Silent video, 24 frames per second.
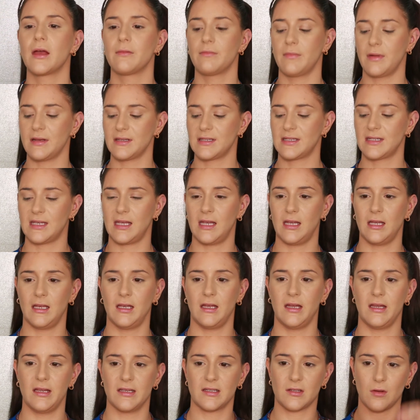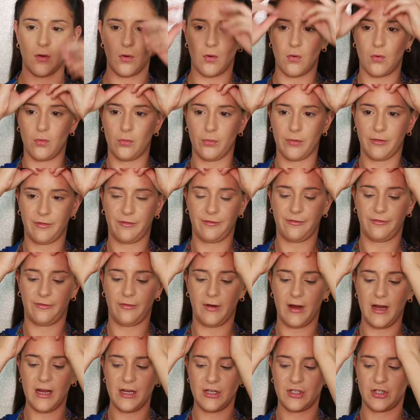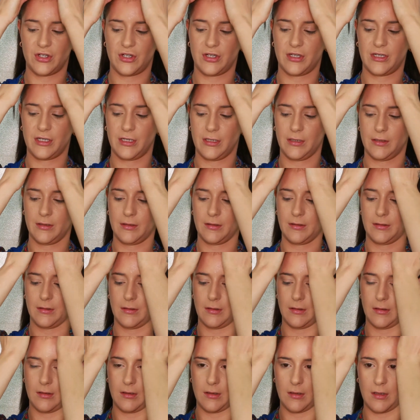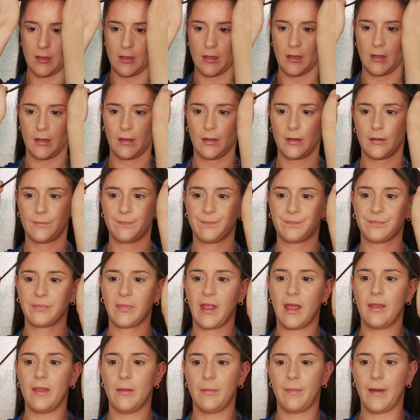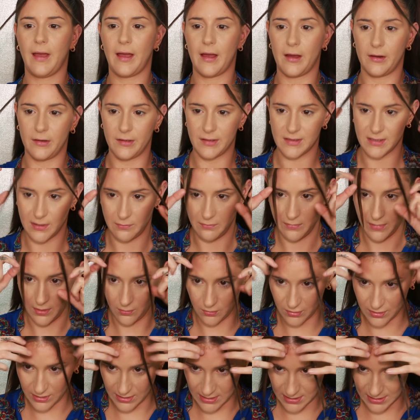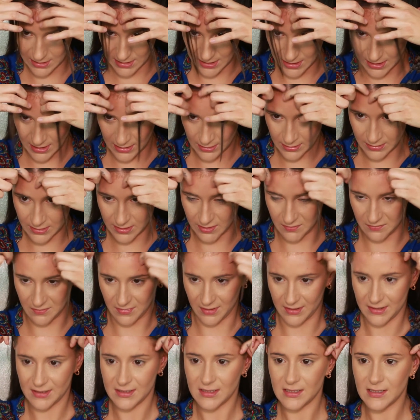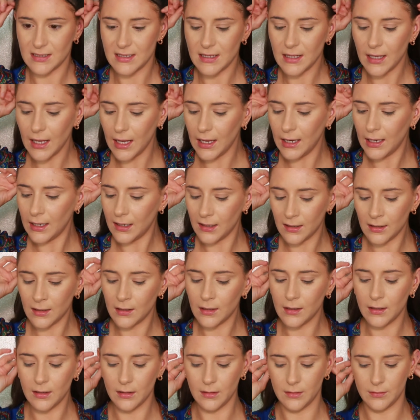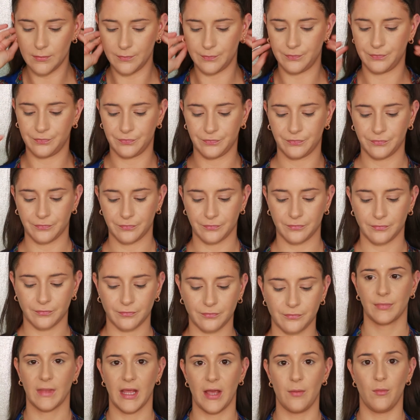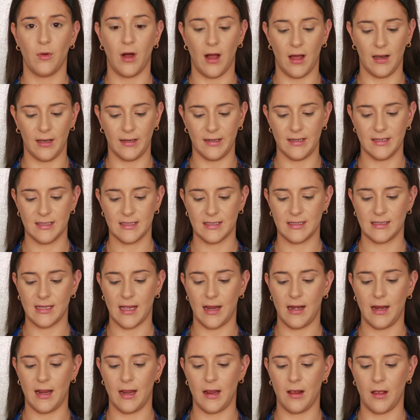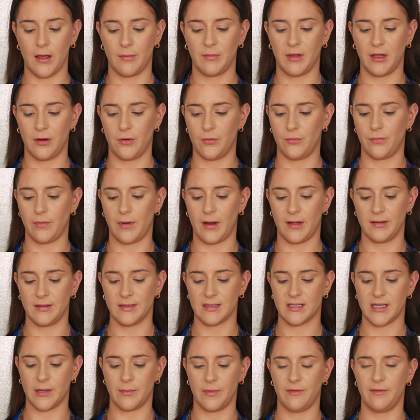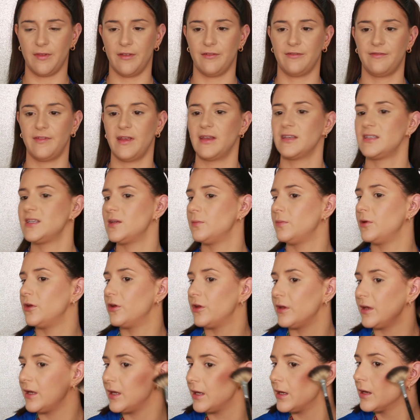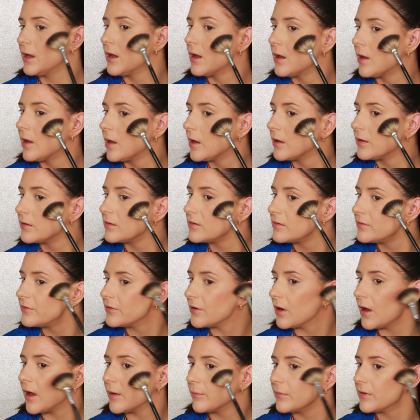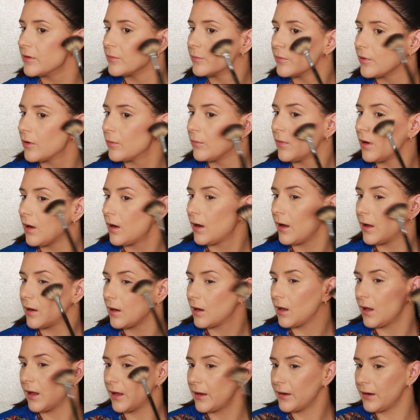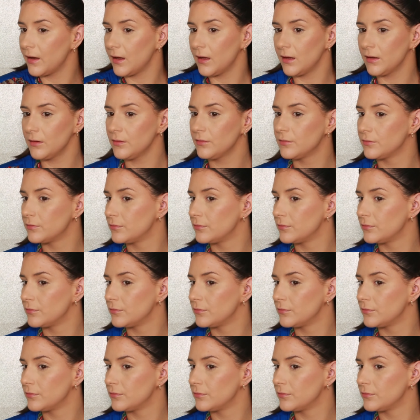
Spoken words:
my skin is all refreshed and the powders are melted into my skin. And while it is setting, I'm going to run some of the Fenty Beauty Diamond Bomb highlighter.